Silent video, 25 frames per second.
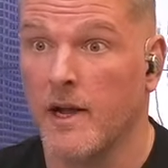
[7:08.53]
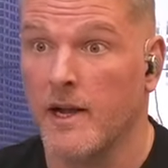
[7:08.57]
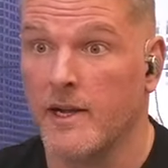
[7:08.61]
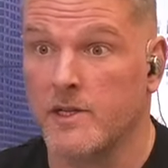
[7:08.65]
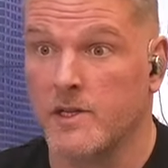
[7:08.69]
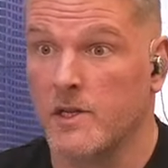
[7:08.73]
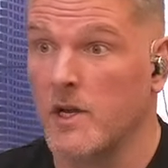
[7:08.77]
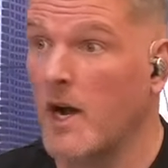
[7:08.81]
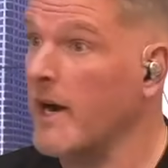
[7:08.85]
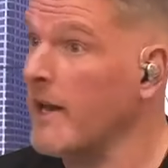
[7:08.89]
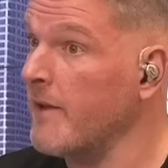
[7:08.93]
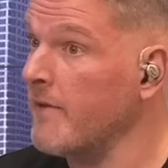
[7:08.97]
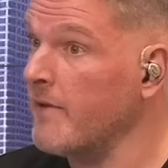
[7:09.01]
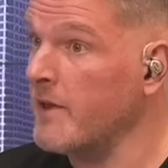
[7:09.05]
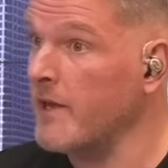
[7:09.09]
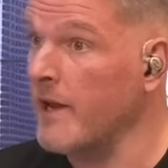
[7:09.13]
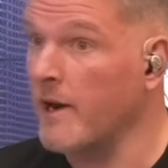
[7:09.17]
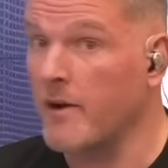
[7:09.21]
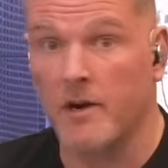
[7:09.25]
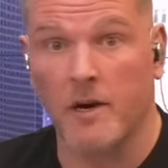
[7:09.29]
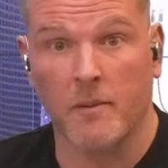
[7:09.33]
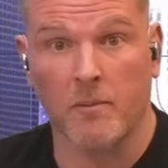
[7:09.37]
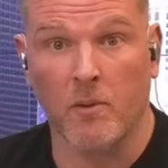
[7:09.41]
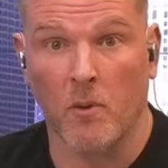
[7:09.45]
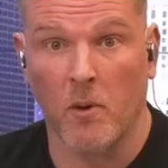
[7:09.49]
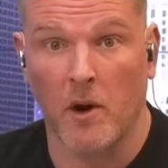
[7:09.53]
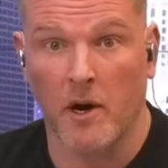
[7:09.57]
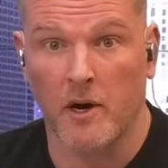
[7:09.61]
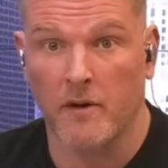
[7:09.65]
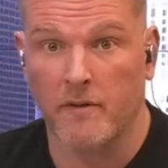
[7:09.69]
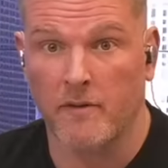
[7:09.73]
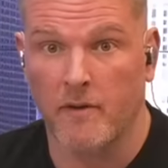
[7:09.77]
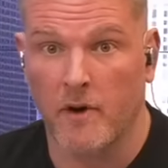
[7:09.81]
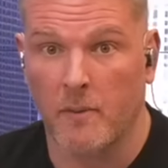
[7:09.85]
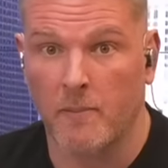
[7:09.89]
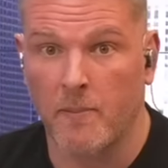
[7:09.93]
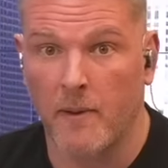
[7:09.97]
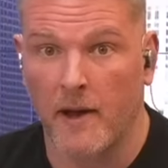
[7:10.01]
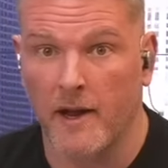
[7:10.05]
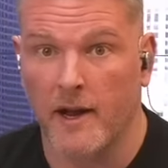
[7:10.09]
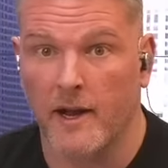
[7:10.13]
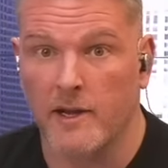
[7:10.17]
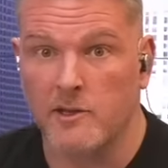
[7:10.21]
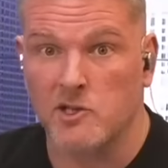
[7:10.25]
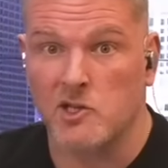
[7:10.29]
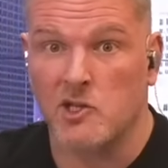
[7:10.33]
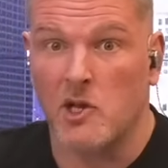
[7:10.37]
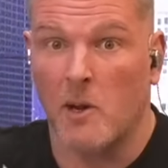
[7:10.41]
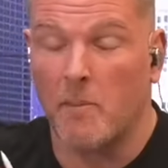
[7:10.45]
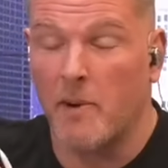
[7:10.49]
It's not even their number one overall pick.
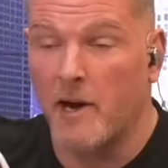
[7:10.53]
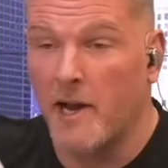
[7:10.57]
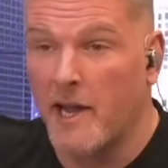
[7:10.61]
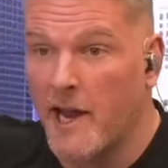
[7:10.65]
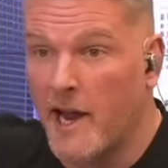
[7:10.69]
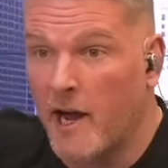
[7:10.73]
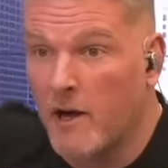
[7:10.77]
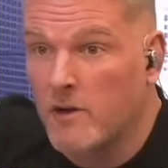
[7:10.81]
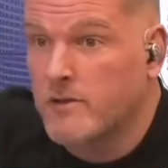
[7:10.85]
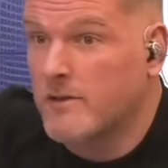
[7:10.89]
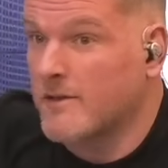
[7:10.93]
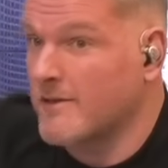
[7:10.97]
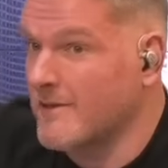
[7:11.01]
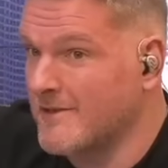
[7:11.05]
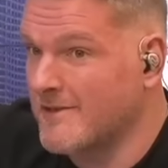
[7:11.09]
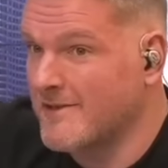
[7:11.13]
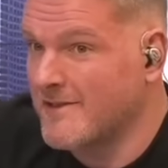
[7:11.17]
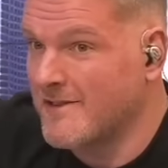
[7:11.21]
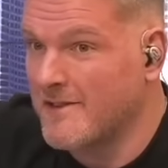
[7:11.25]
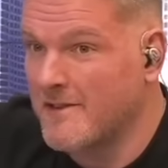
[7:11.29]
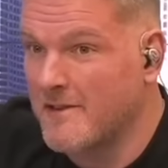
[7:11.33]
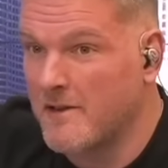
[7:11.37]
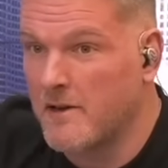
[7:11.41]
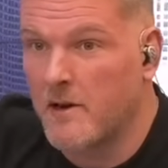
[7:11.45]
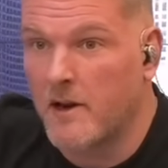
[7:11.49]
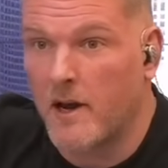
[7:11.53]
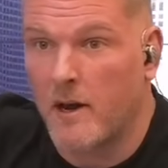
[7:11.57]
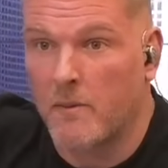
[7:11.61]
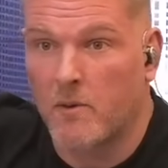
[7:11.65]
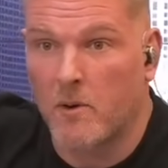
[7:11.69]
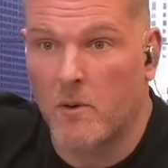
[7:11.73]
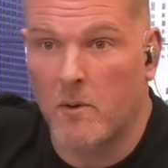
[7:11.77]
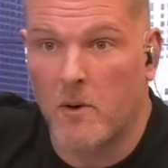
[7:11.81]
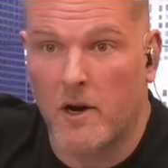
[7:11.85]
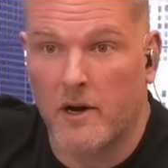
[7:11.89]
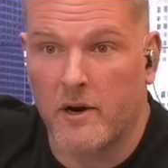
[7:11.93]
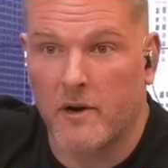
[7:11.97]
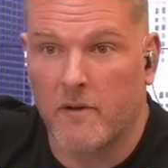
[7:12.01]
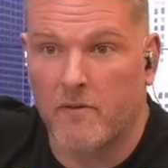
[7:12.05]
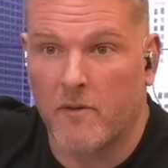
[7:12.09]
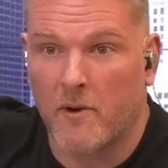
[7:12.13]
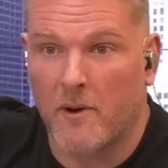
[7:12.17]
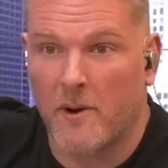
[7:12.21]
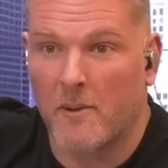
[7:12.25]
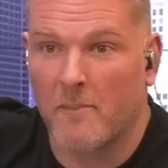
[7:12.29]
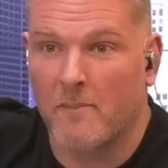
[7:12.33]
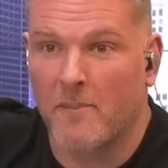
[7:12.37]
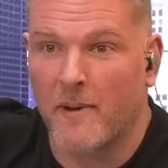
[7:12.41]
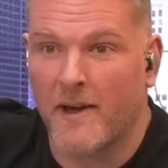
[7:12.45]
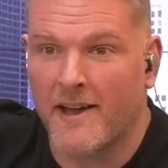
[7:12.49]
It's somebody else's number one
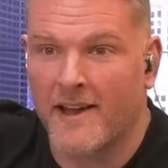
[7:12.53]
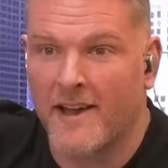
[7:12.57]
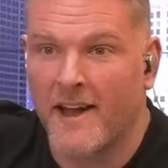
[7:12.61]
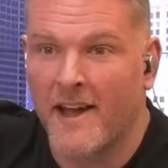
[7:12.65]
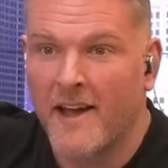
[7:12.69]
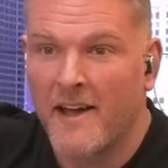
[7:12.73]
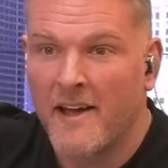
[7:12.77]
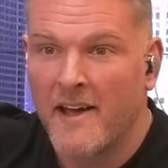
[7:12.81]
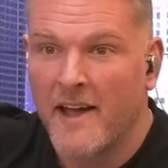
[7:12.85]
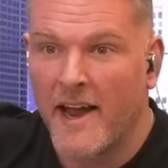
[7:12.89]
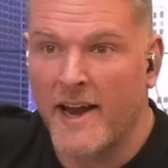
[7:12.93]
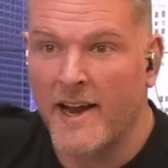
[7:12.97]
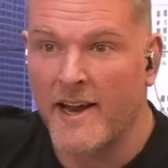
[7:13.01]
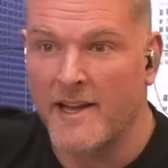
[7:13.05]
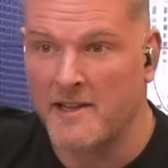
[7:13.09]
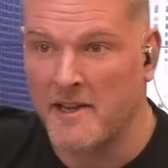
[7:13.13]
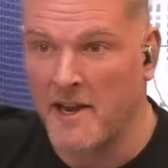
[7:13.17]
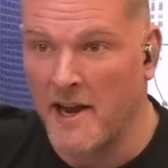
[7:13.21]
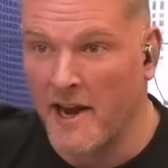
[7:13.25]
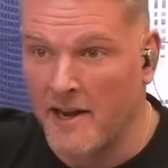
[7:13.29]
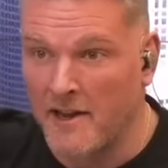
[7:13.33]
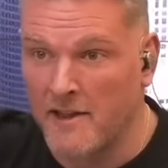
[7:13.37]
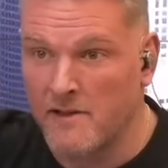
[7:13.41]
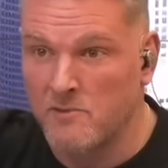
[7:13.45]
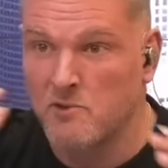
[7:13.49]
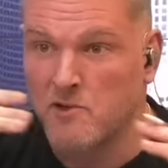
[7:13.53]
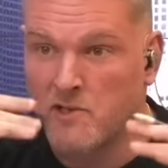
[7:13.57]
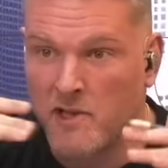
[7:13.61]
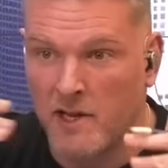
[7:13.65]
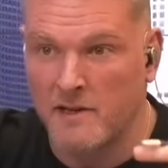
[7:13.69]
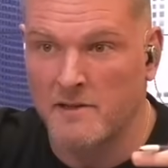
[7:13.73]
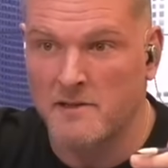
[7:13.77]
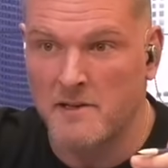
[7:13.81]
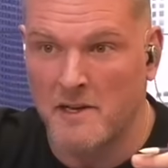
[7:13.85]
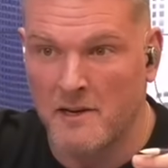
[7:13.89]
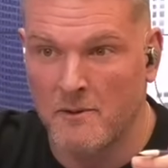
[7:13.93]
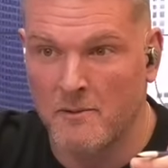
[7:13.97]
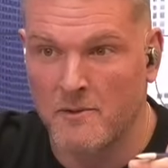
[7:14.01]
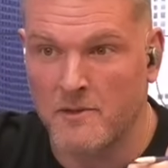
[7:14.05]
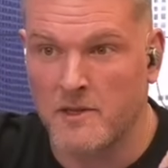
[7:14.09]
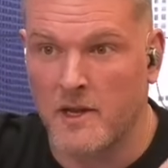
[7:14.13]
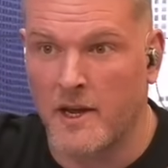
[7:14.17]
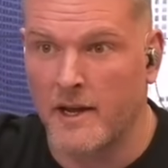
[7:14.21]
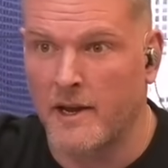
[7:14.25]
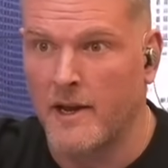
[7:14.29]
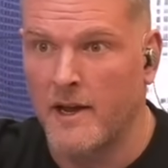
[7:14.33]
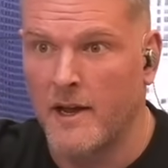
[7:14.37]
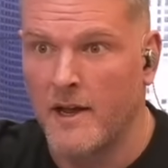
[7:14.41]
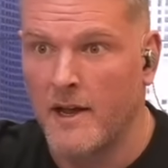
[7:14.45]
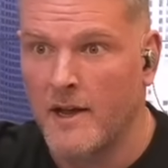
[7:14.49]
overall pick. And at the end of the season, it was
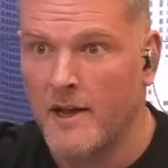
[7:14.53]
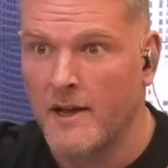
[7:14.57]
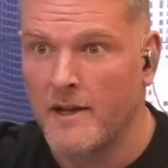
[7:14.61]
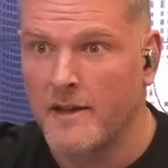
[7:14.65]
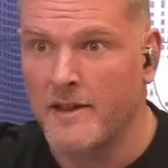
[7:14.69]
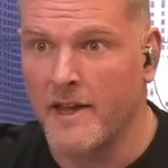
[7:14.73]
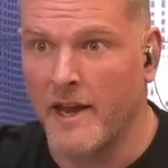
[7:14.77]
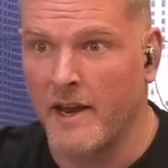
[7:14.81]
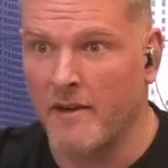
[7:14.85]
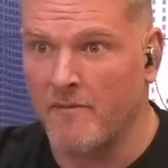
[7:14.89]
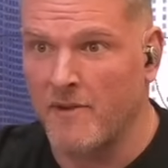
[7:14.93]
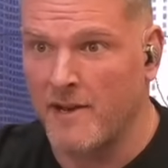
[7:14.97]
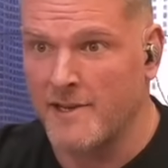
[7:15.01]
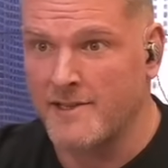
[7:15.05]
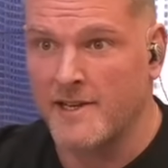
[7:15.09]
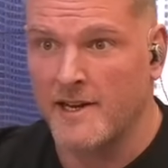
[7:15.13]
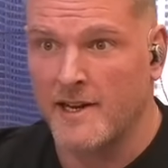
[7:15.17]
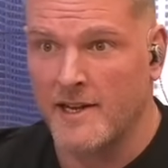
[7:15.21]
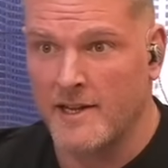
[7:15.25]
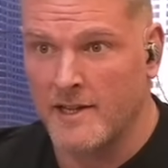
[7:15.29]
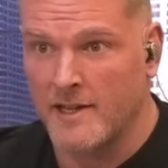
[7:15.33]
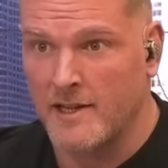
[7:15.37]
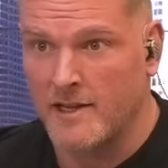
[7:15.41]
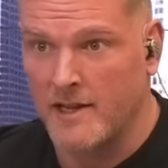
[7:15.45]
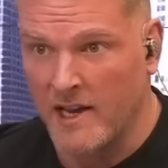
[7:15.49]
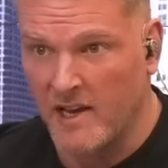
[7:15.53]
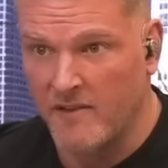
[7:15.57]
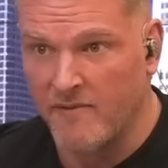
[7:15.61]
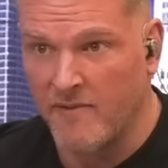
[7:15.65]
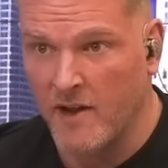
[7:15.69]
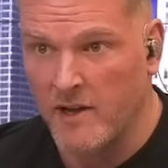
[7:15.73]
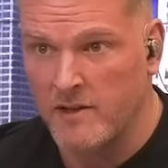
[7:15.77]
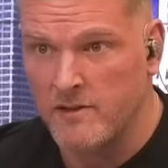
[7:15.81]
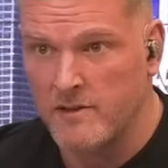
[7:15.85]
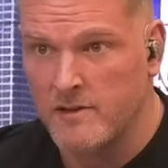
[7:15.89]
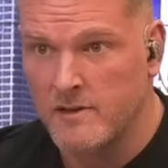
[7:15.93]
like they invested in the defense.